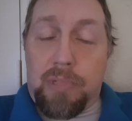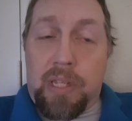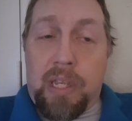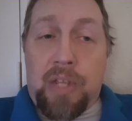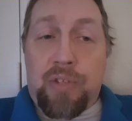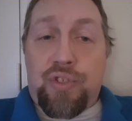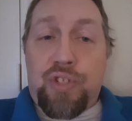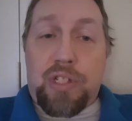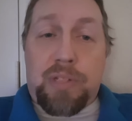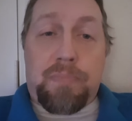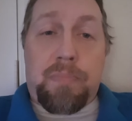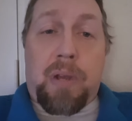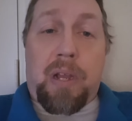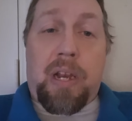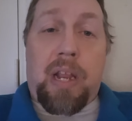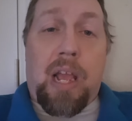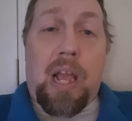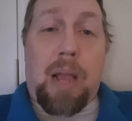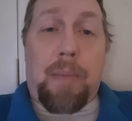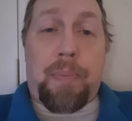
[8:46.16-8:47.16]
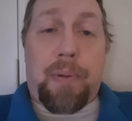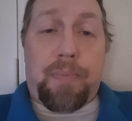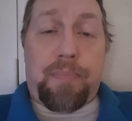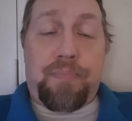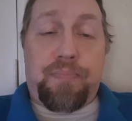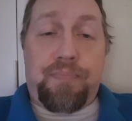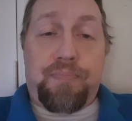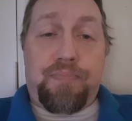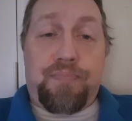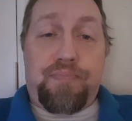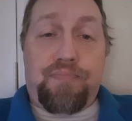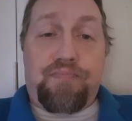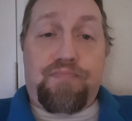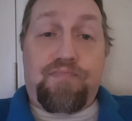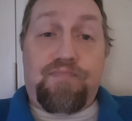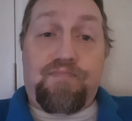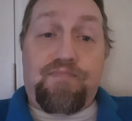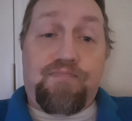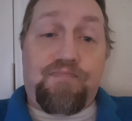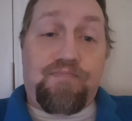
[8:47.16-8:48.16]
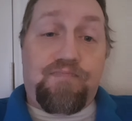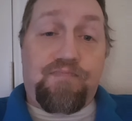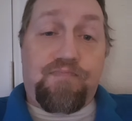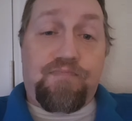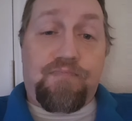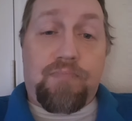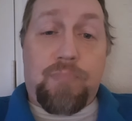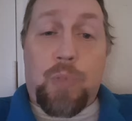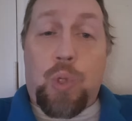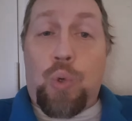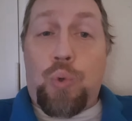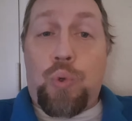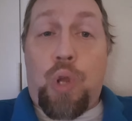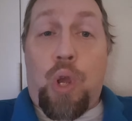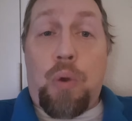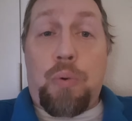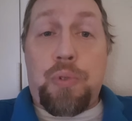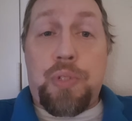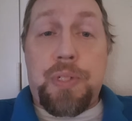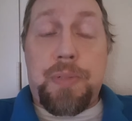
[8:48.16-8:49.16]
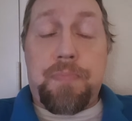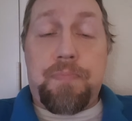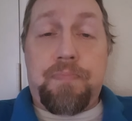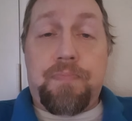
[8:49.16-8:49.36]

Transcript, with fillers: it just might happen. Who knows?